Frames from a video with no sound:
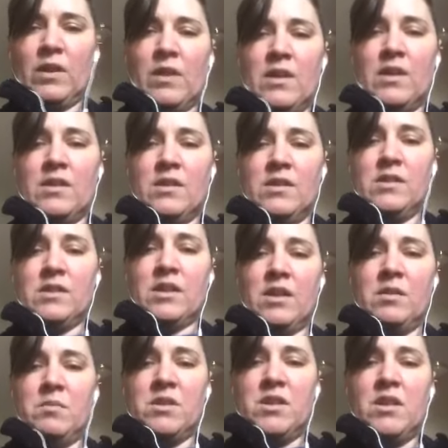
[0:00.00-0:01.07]
Is it
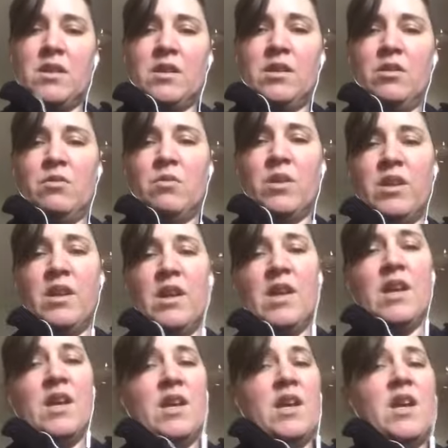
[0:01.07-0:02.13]
time to get a new one?
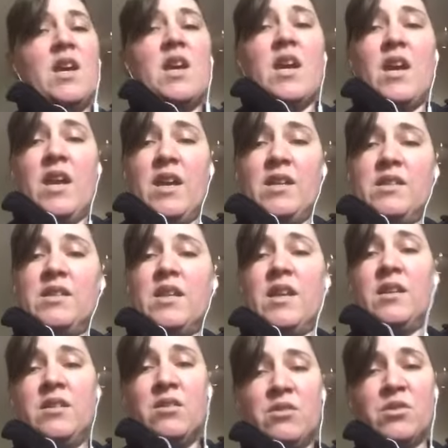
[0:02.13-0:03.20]
At
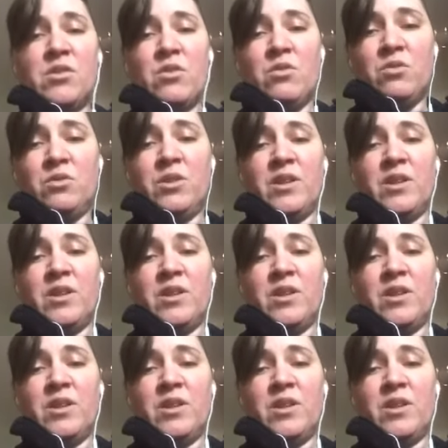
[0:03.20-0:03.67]
10 years old,